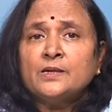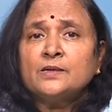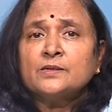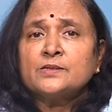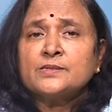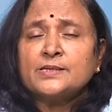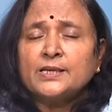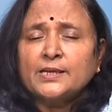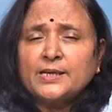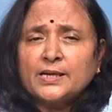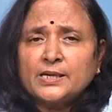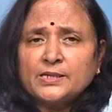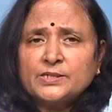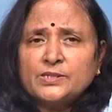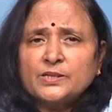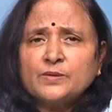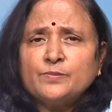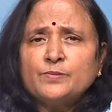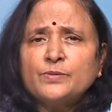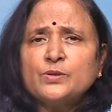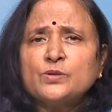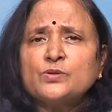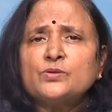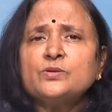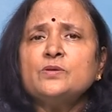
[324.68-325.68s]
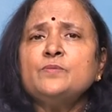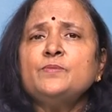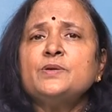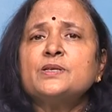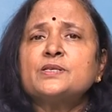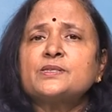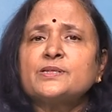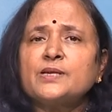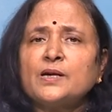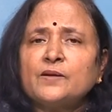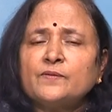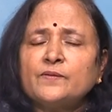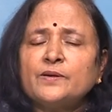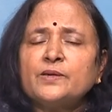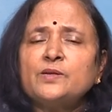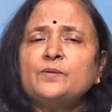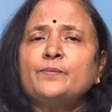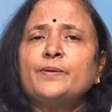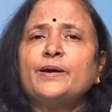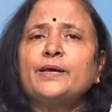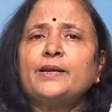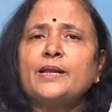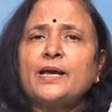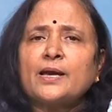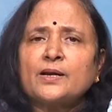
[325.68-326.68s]
Salarjung Museum is governed by
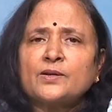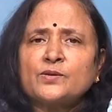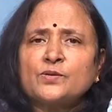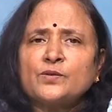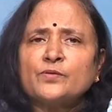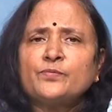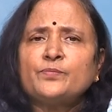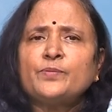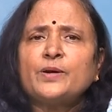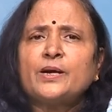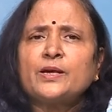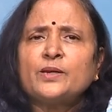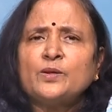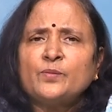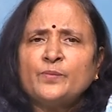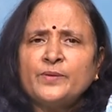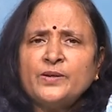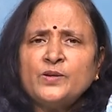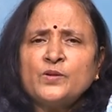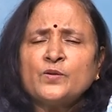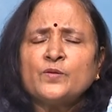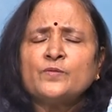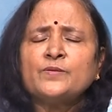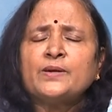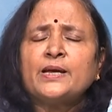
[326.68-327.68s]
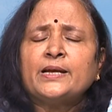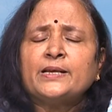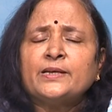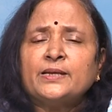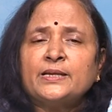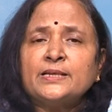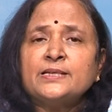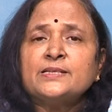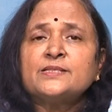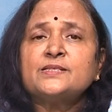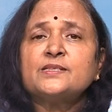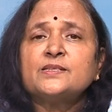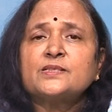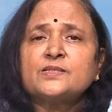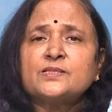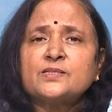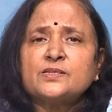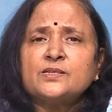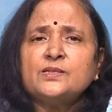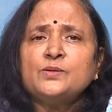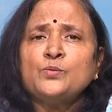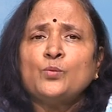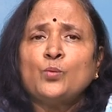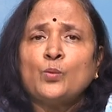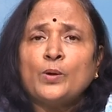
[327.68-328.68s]
an act of parliament of
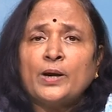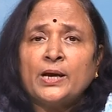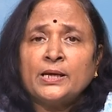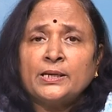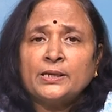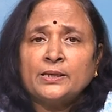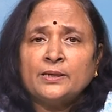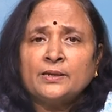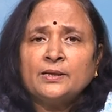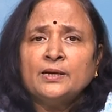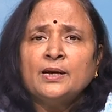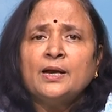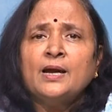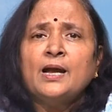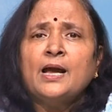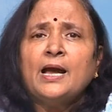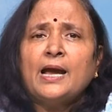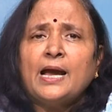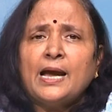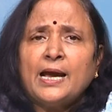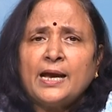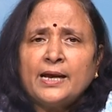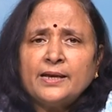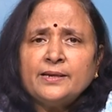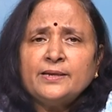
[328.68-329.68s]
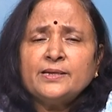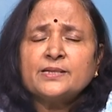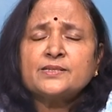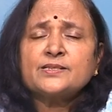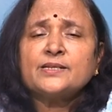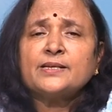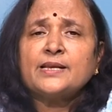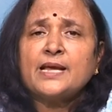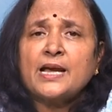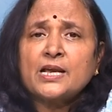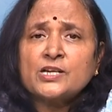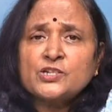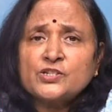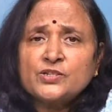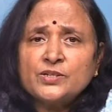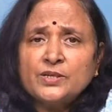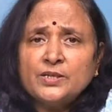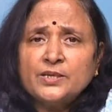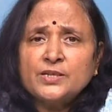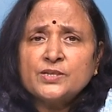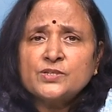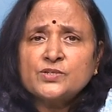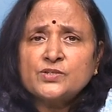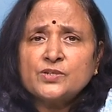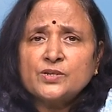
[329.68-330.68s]
1961, and it is a national
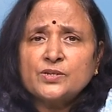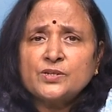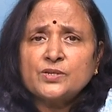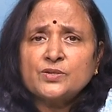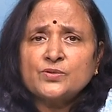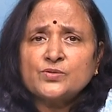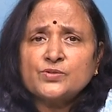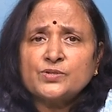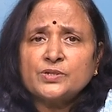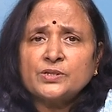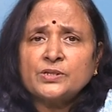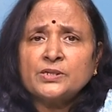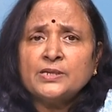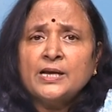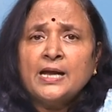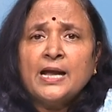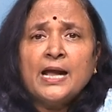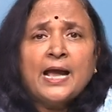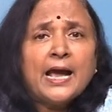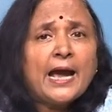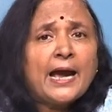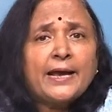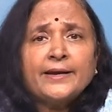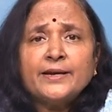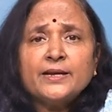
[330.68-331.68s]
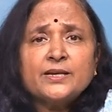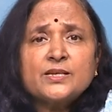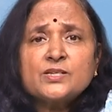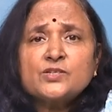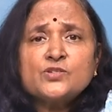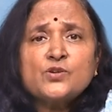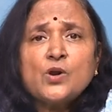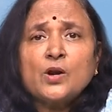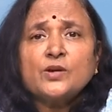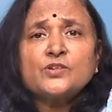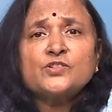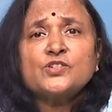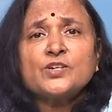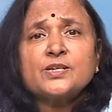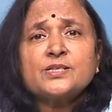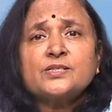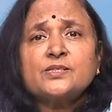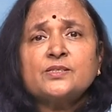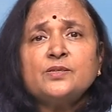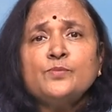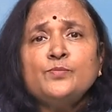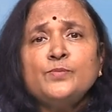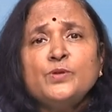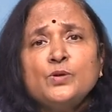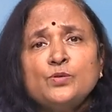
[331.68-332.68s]
institution, and it is not just
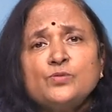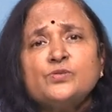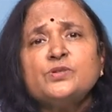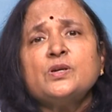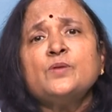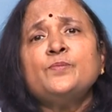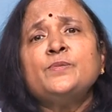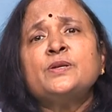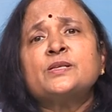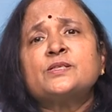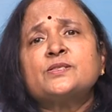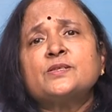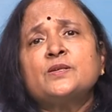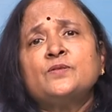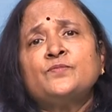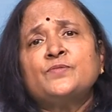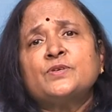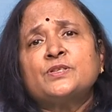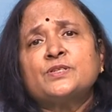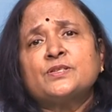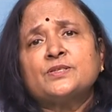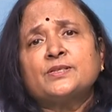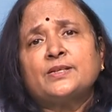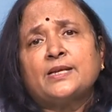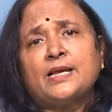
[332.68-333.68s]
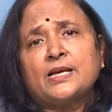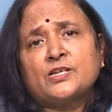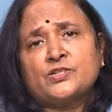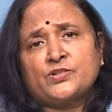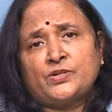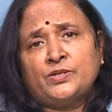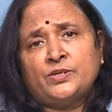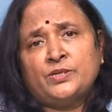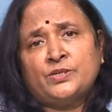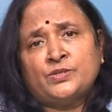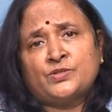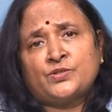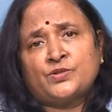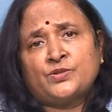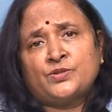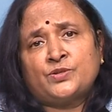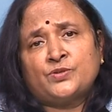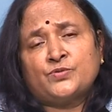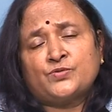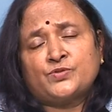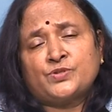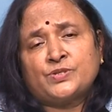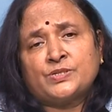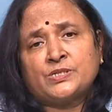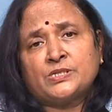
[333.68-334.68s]
the museum itself which is a national
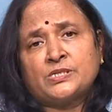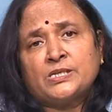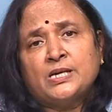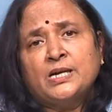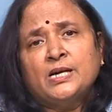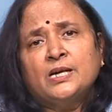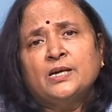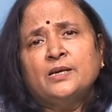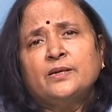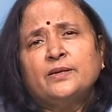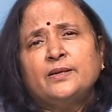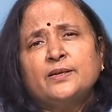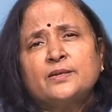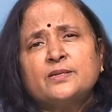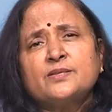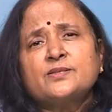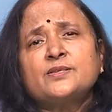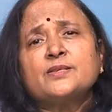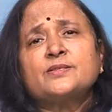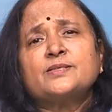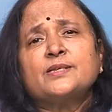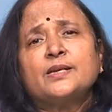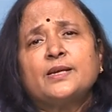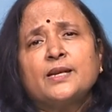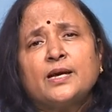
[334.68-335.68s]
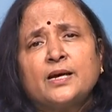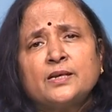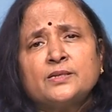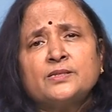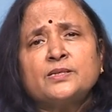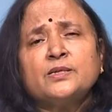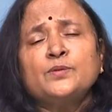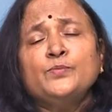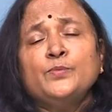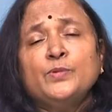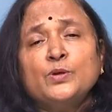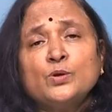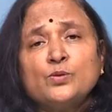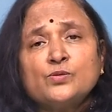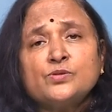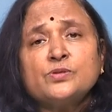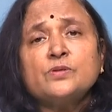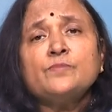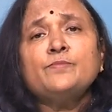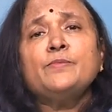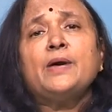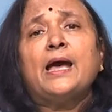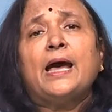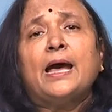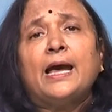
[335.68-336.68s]
institution. It is a salarging
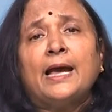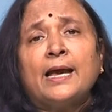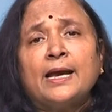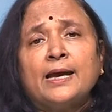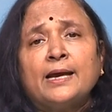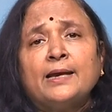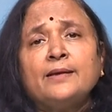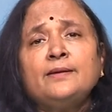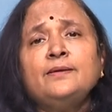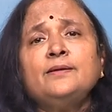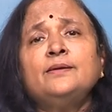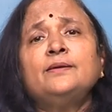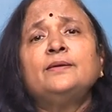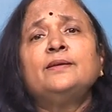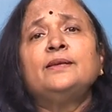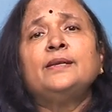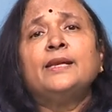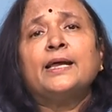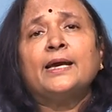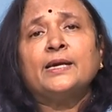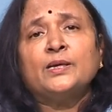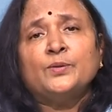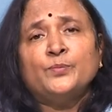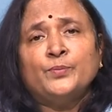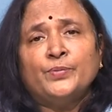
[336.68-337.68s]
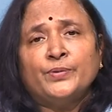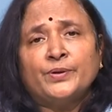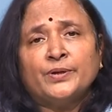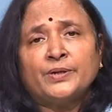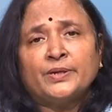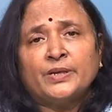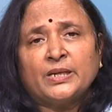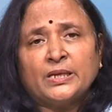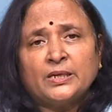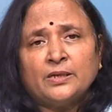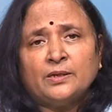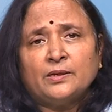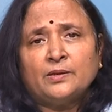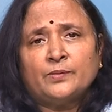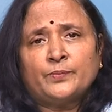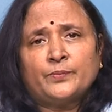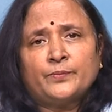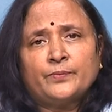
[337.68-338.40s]
museum and library.